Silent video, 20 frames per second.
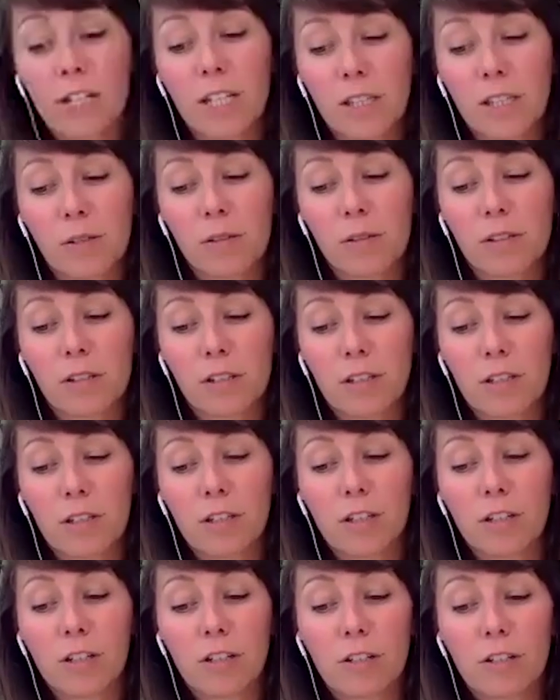in,
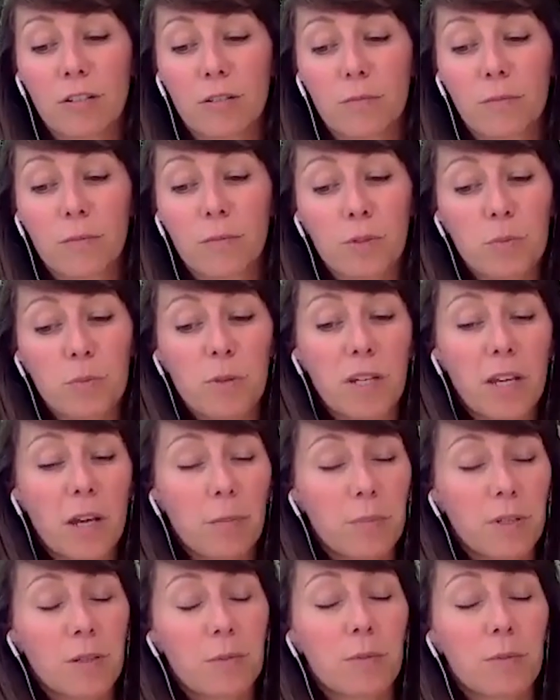you know, what's been
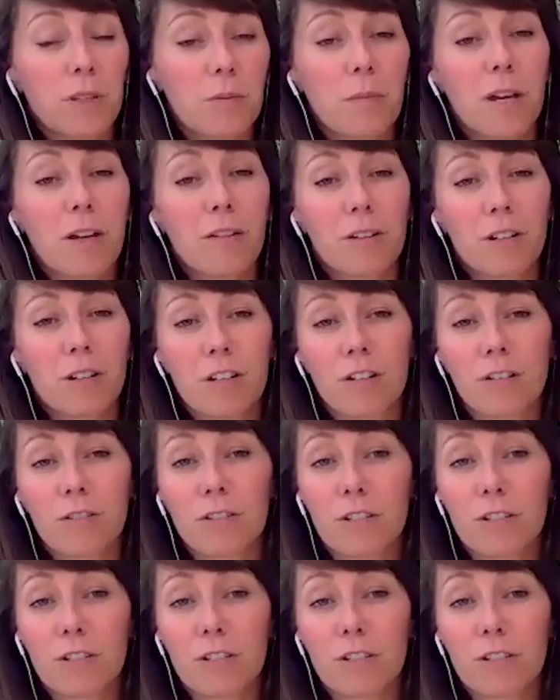happening with America,